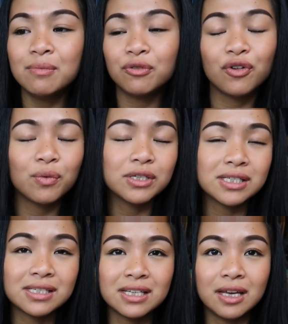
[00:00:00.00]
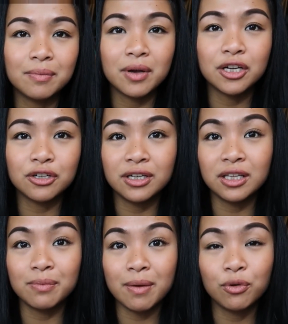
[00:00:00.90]
before I went to sleep
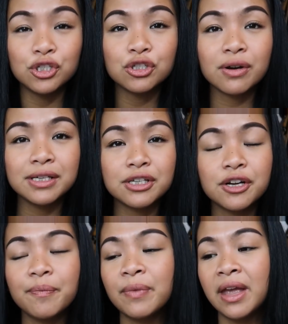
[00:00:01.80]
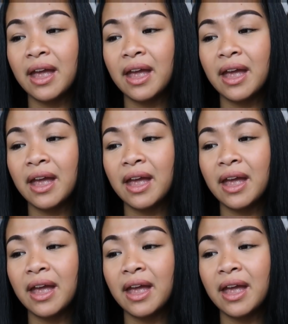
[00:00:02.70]
underneath my moisturizer